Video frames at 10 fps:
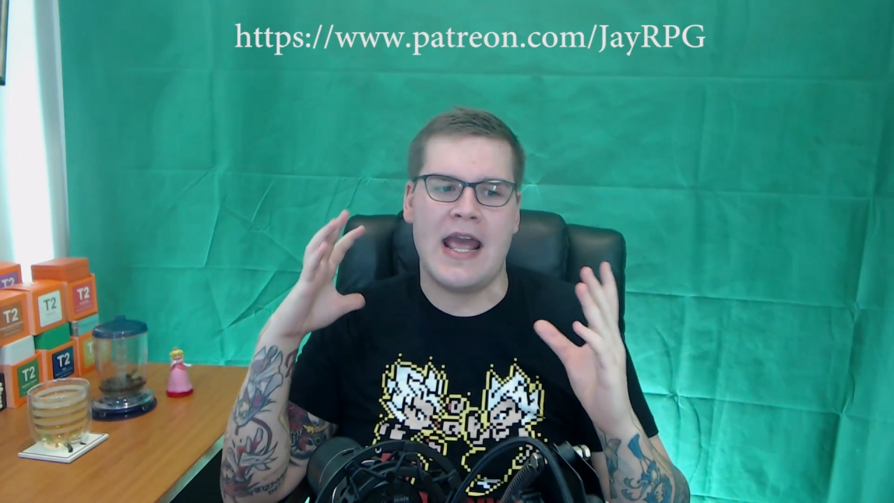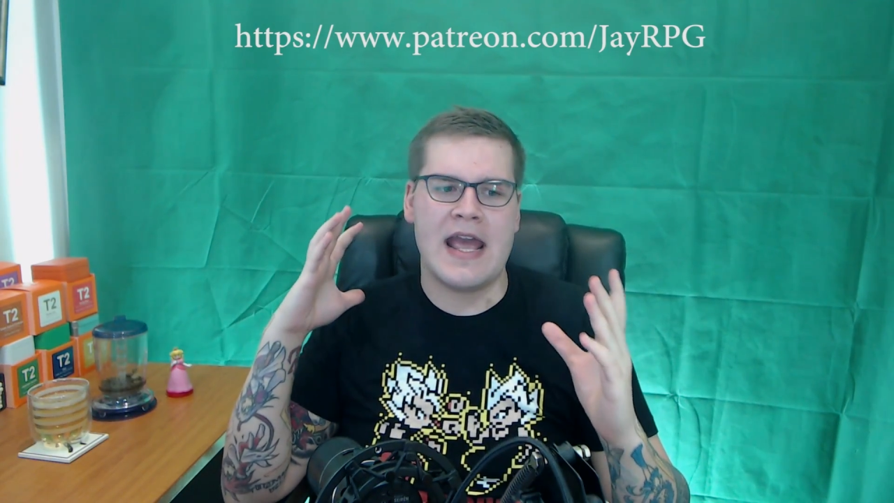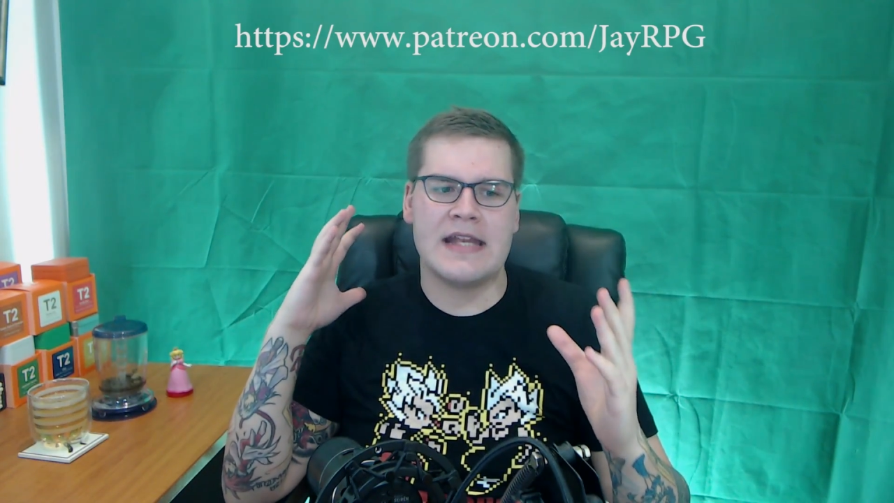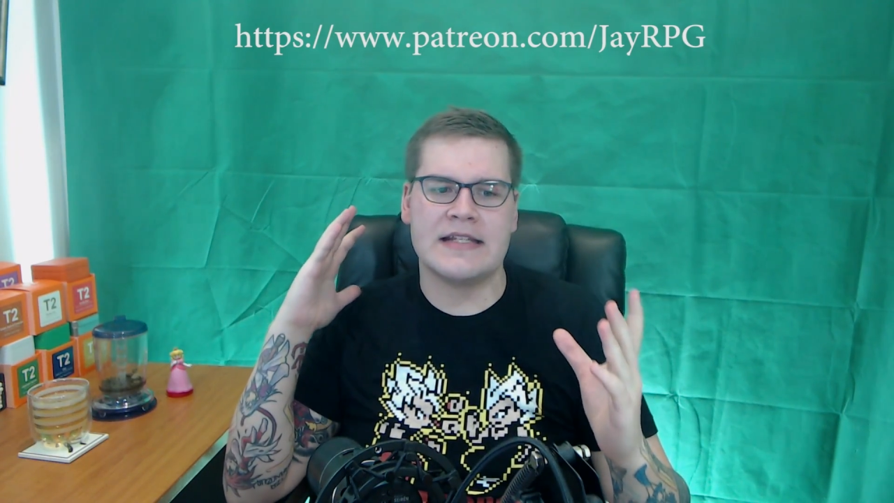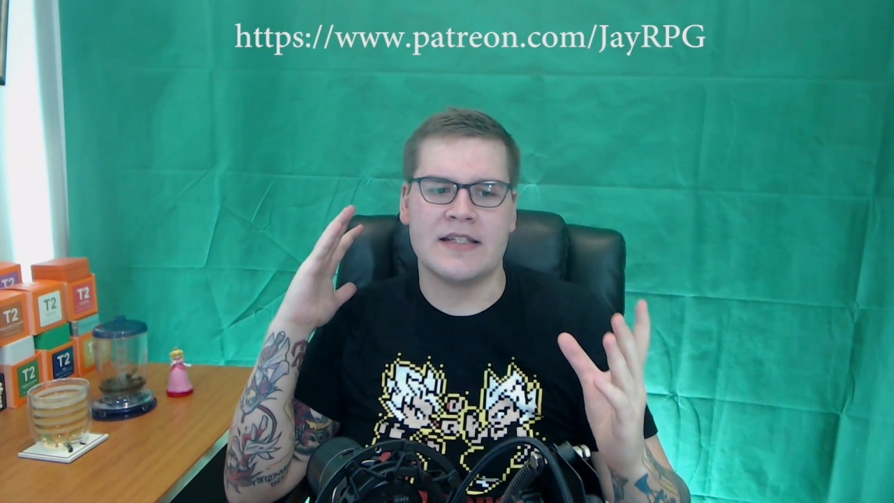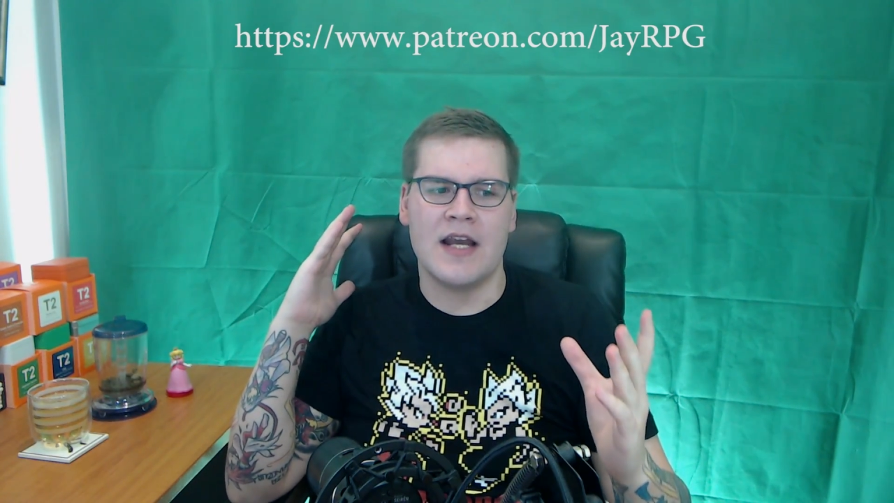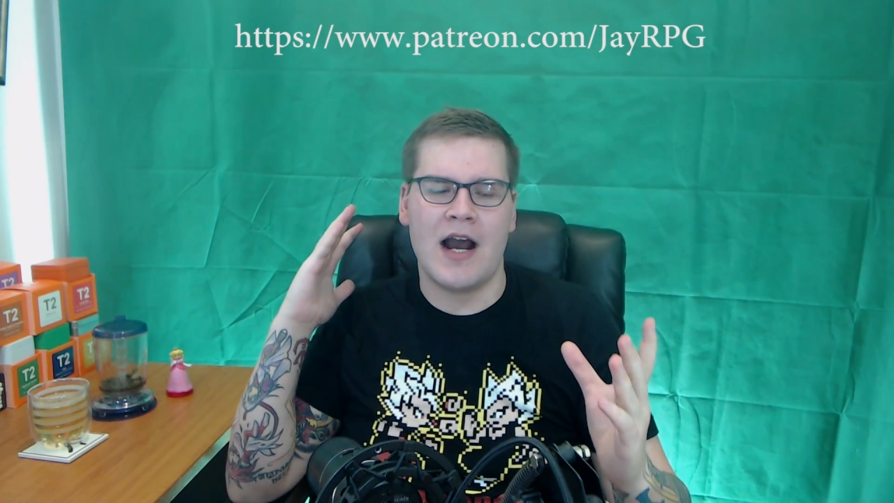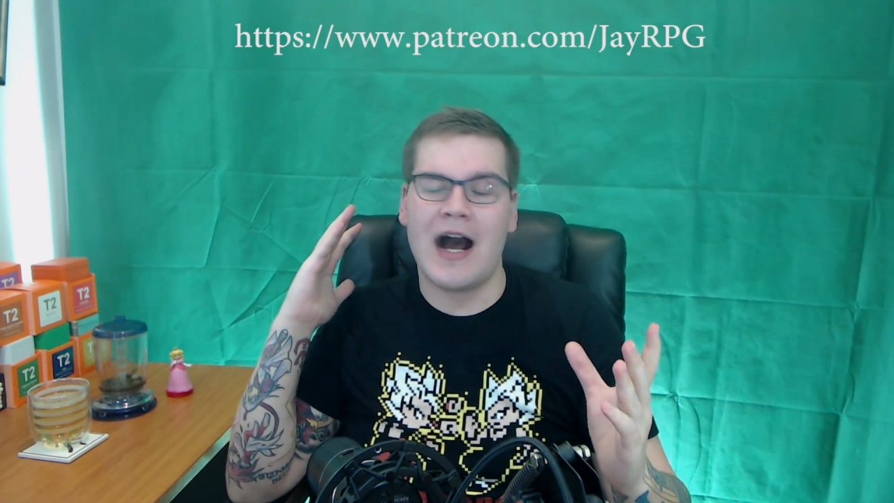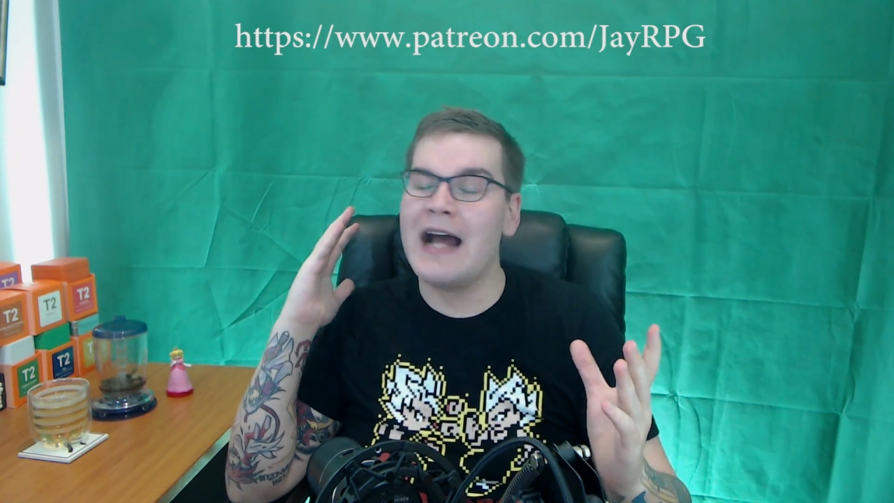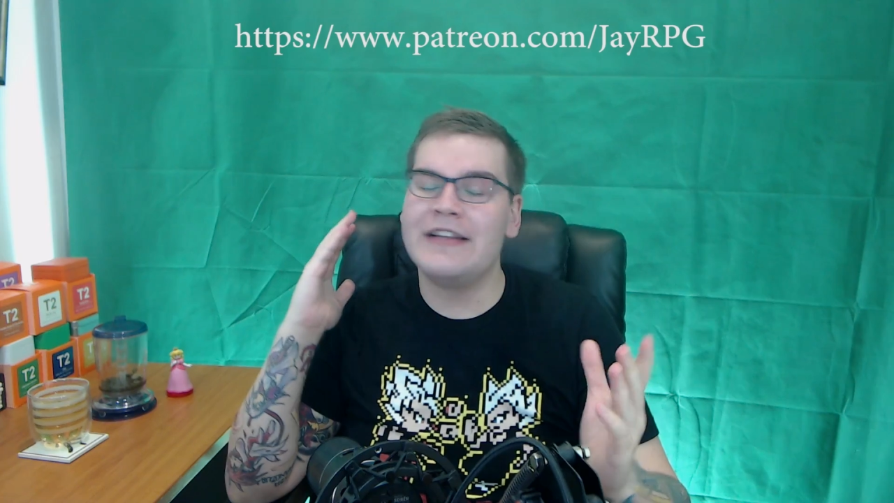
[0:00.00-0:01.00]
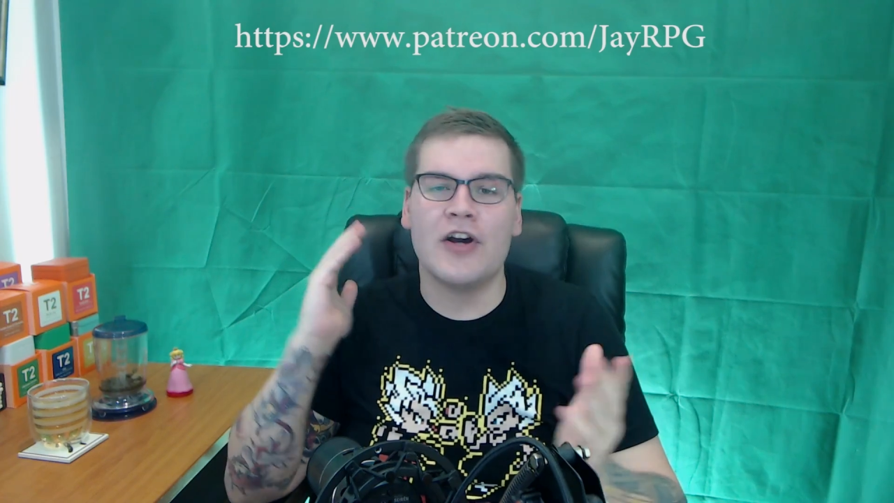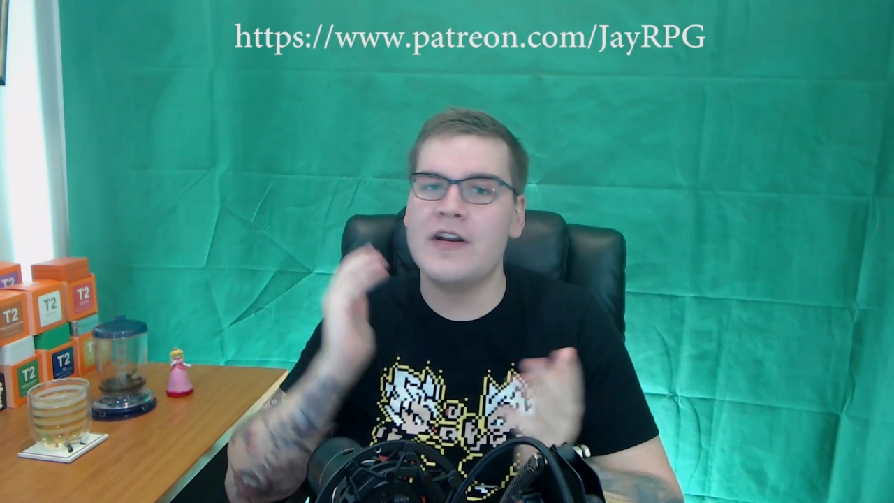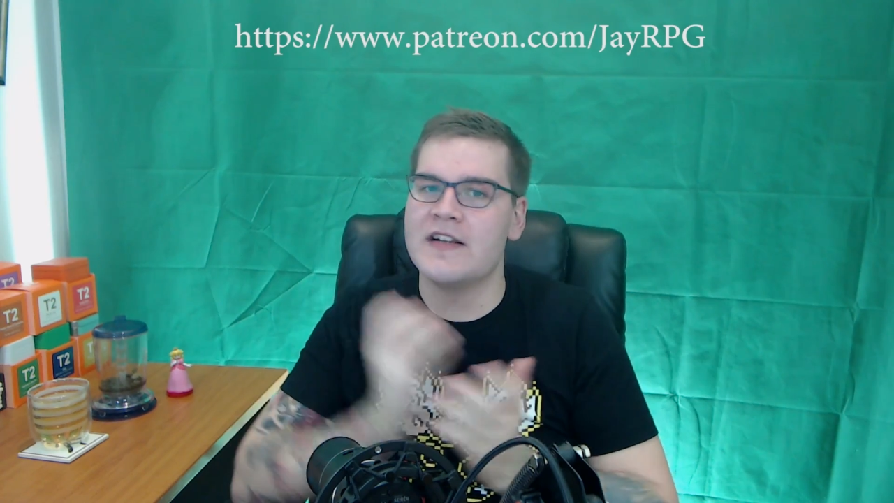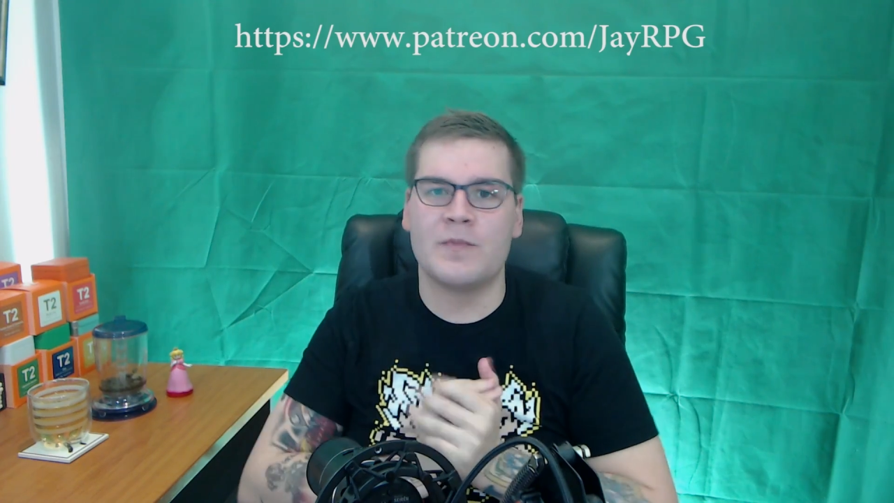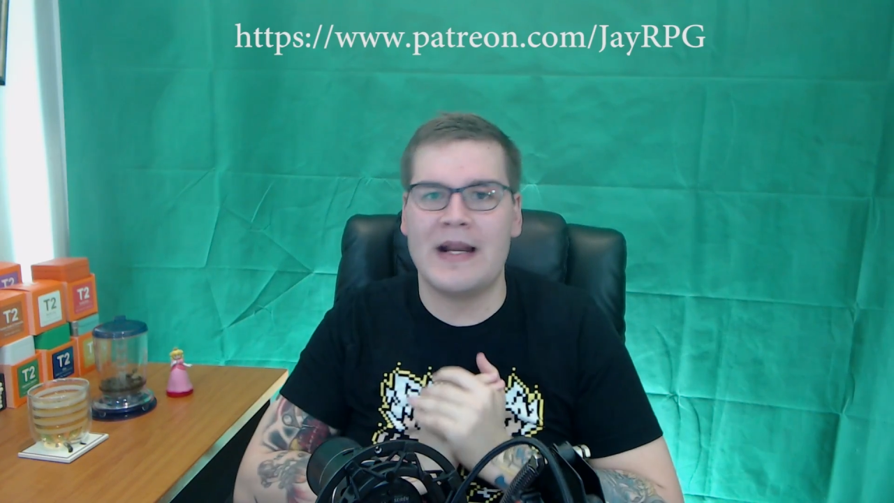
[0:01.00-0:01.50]
and I
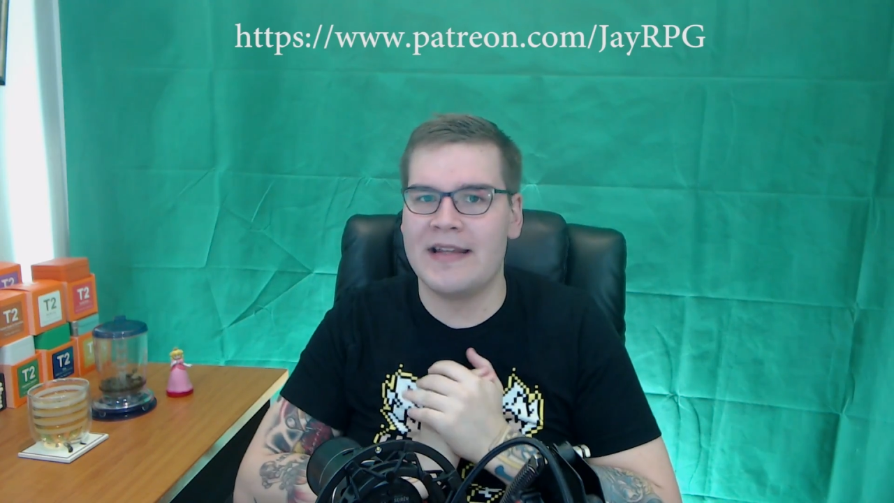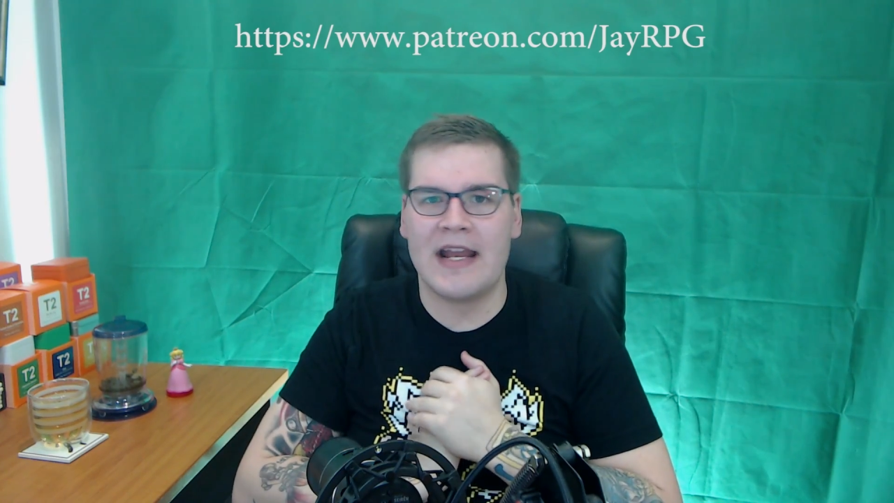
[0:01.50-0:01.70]
don't expect